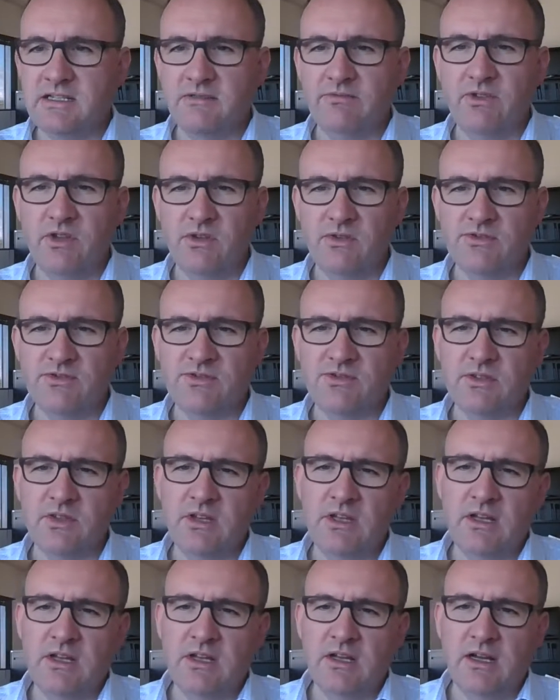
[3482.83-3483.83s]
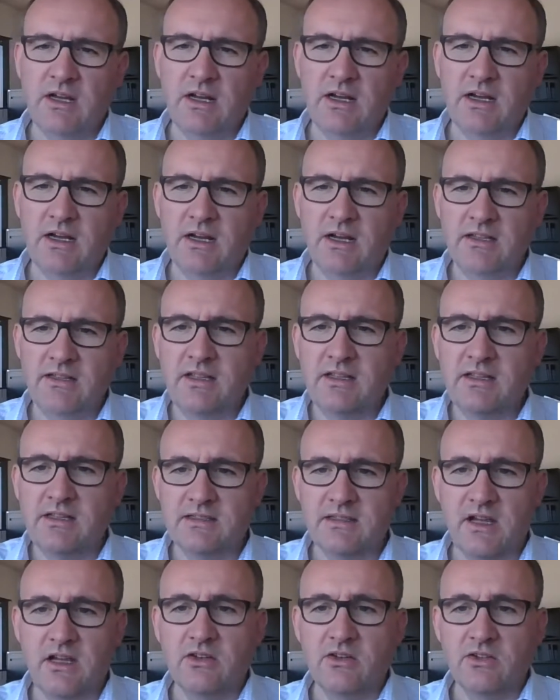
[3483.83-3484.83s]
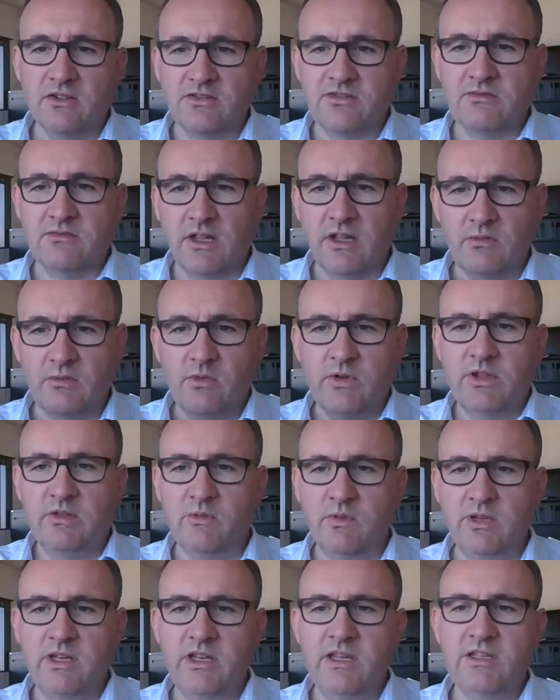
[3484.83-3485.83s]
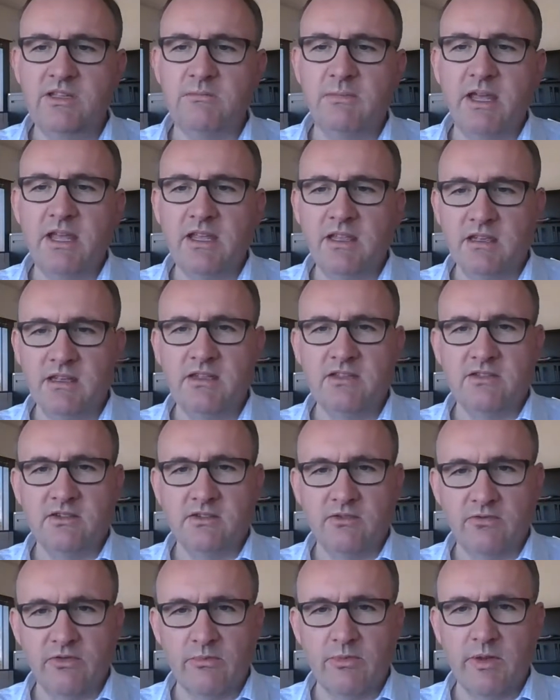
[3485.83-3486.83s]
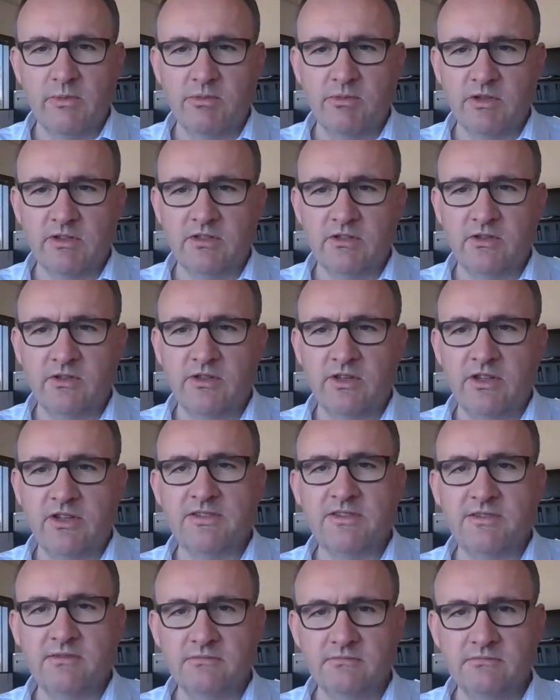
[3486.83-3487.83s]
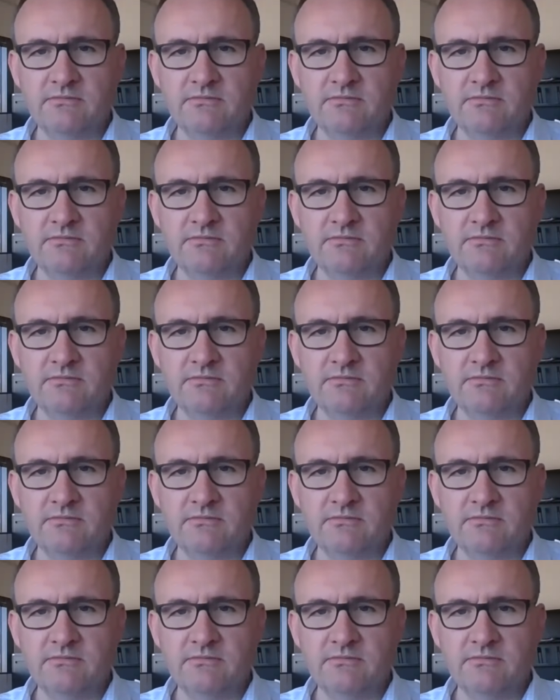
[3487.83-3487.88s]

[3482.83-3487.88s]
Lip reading: of use, I think, is on us. Like we need to make it easier for people to do this.